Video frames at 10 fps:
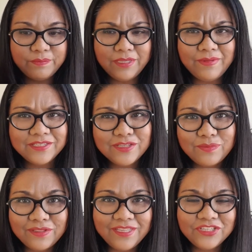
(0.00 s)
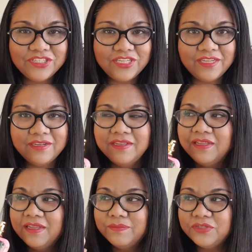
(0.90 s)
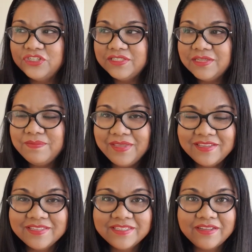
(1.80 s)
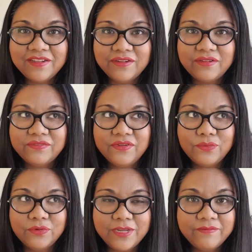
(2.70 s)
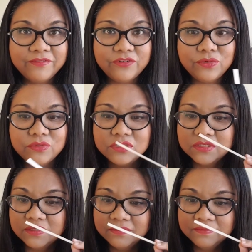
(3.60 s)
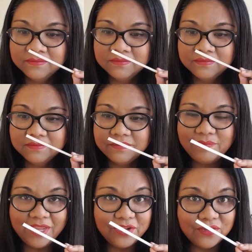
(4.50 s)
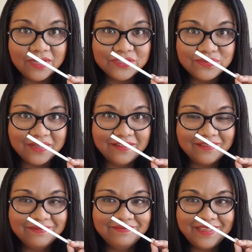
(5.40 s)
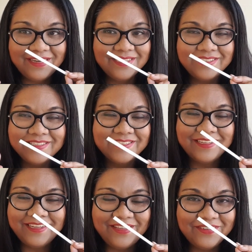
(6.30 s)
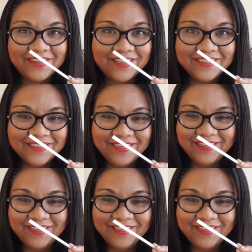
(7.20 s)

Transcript: maybe some lychee, but just a mix of ripe fruits mango as well. It is stunning, you guys.